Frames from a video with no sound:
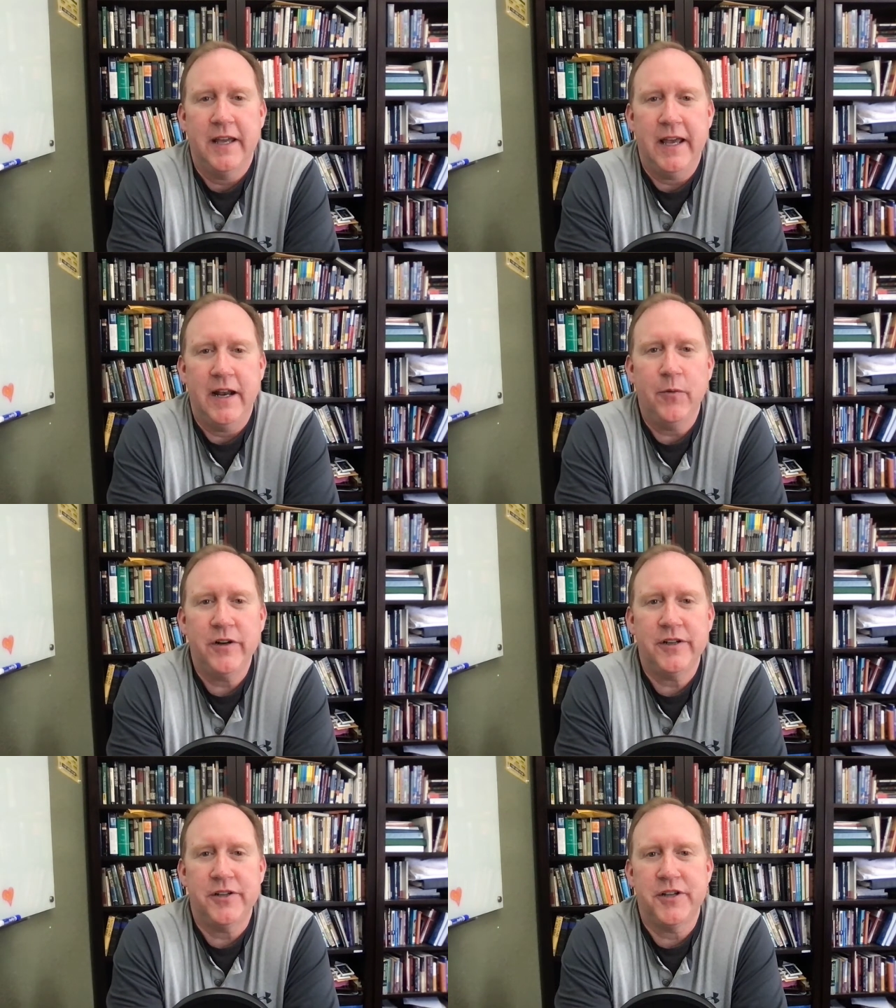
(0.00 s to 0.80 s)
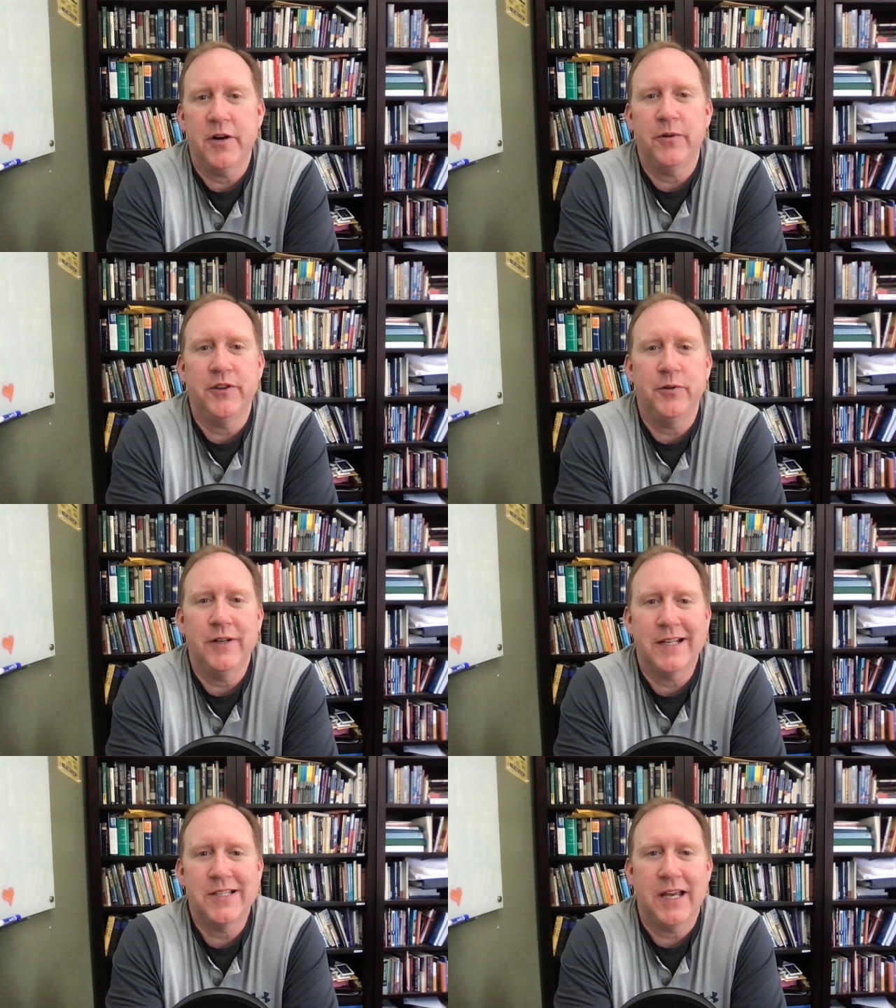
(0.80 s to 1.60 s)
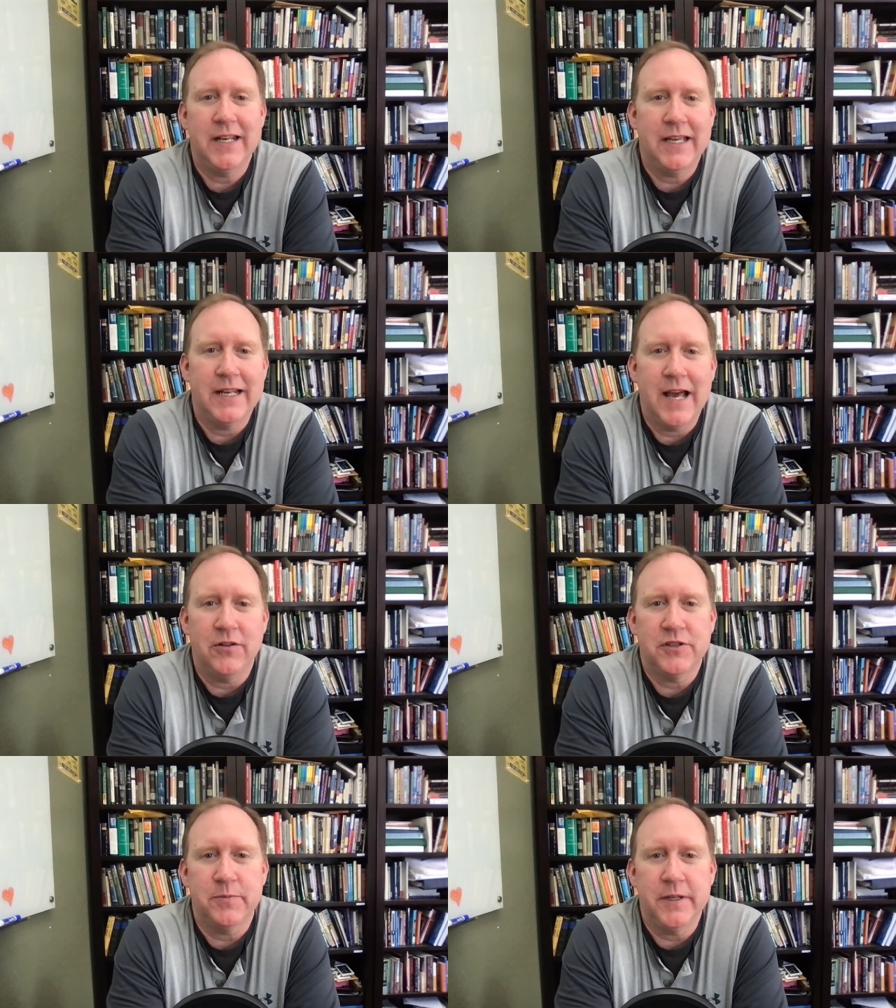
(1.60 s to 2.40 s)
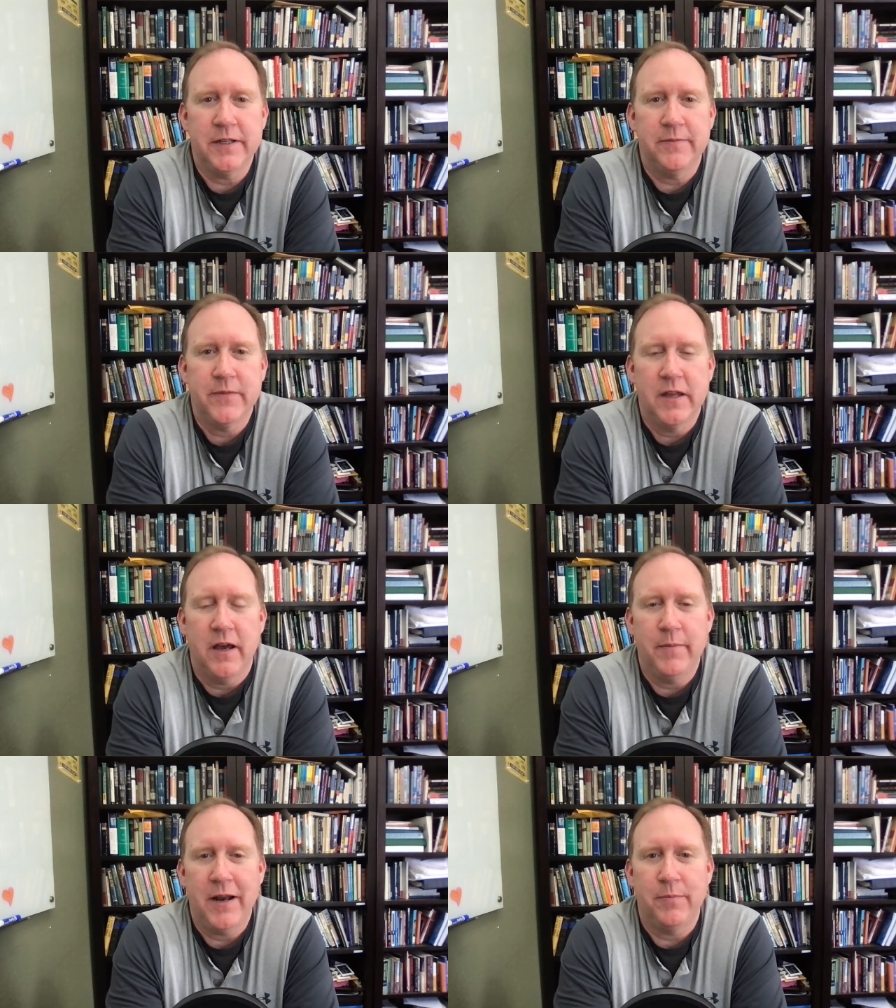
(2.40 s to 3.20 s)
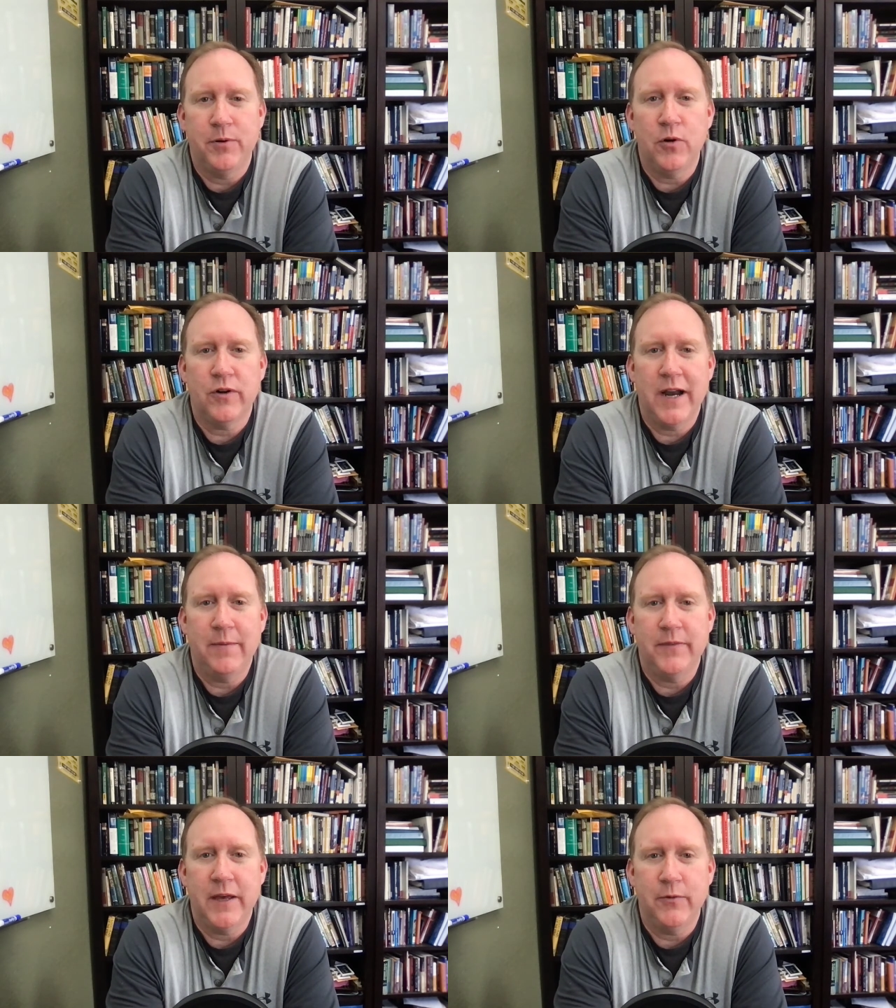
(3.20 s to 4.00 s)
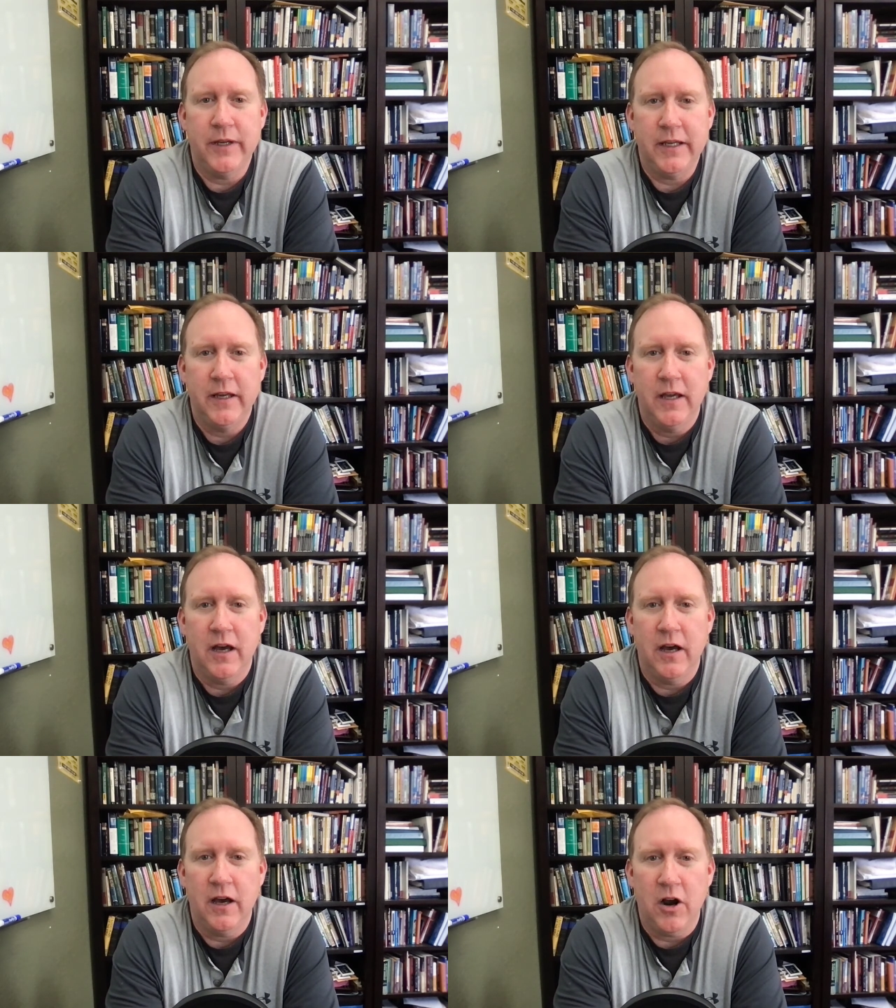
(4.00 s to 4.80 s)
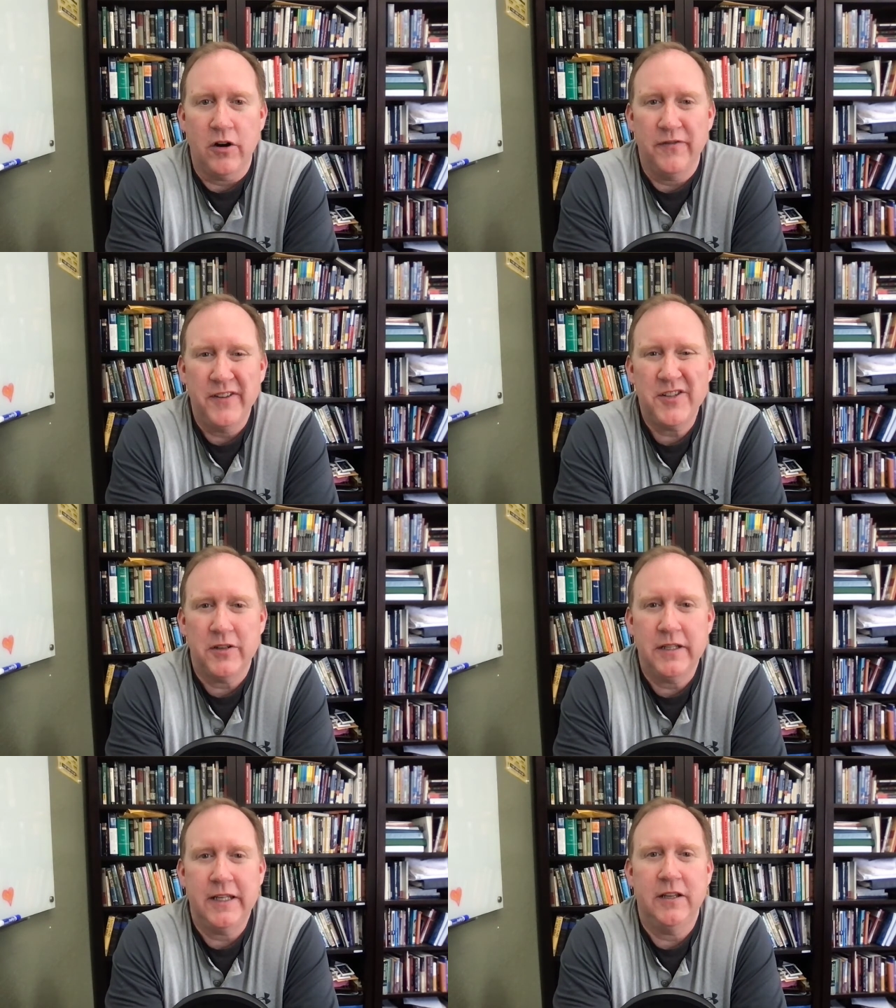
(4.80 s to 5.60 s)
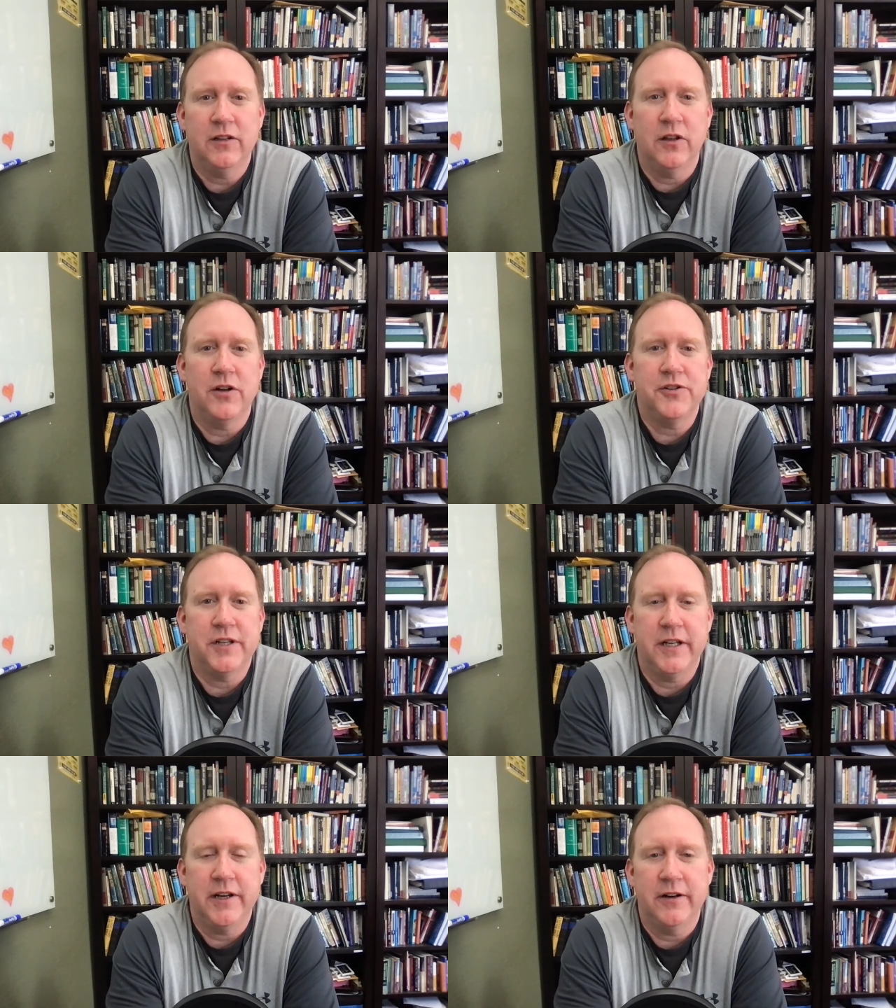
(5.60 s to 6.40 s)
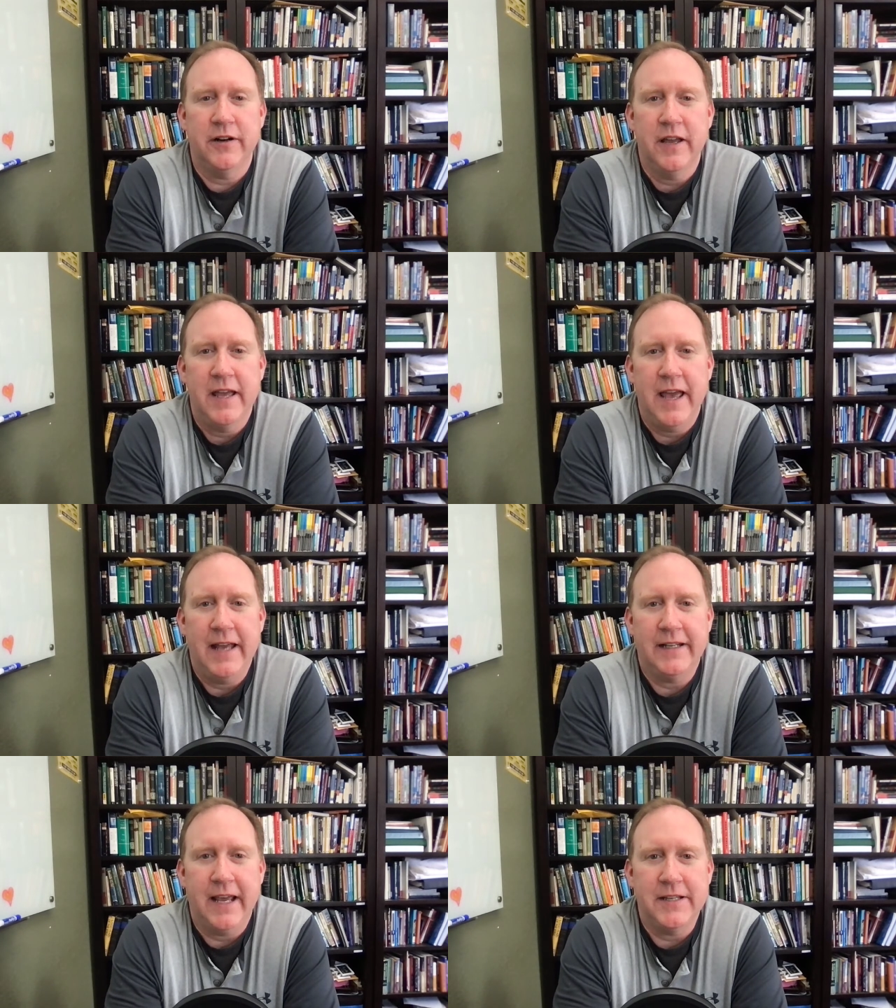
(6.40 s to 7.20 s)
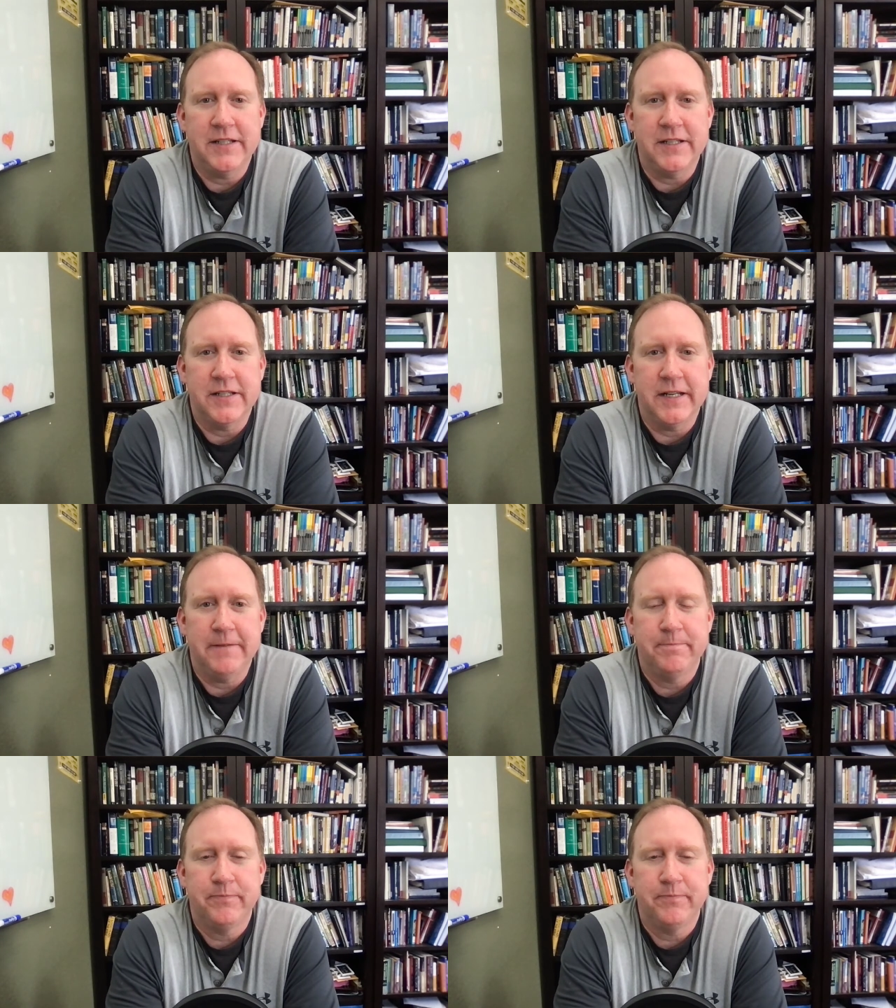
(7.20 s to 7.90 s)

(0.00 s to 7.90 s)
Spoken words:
and I wanted to share with you an exciting announcement about a program that we are officially launching here at KCC.